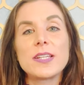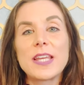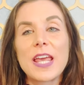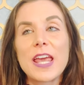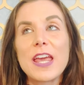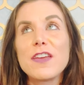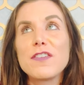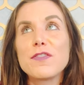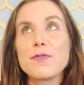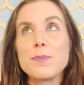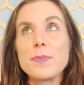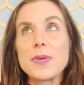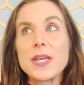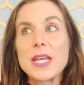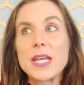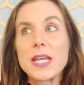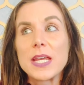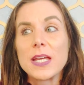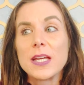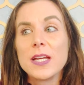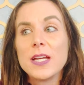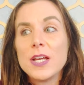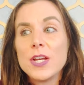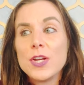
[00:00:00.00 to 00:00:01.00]
gave
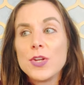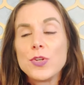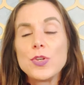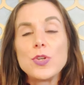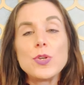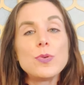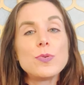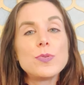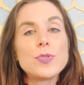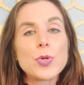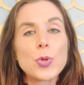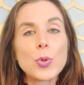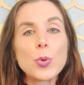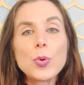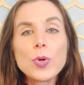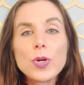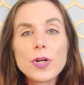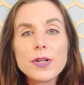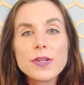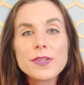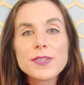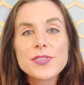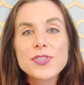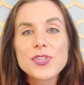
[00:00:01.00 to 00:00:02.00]
me new
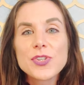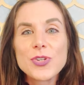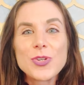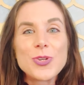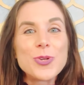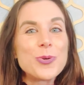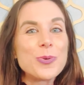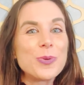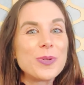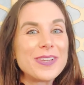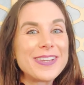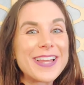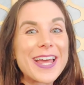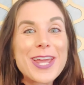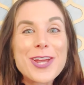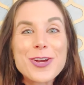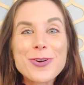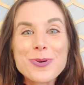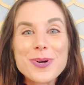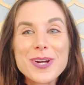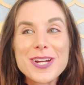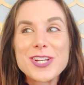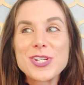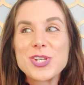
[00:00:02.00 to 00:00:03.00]
tools, new
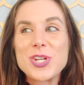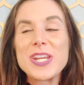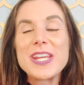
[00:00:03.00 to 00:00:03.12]
language.